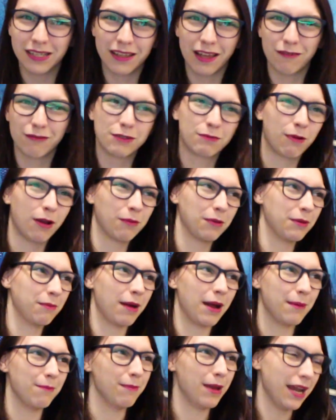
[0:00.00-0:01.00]
That was probably
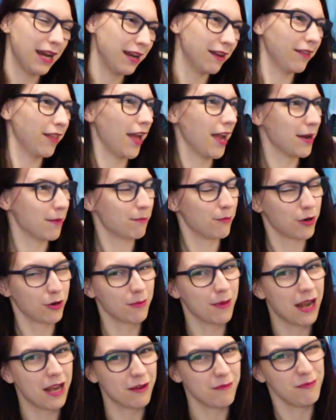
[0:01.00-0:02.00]
my main, like,
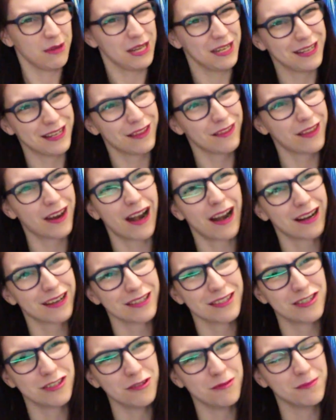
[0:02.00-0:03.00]
mermaid media that I
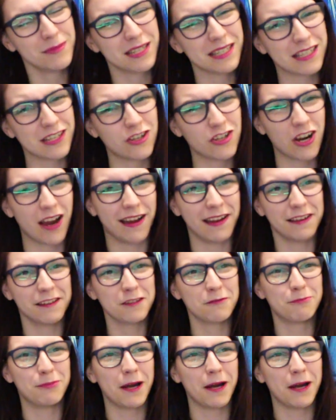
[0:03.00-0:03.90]
consumed as a child.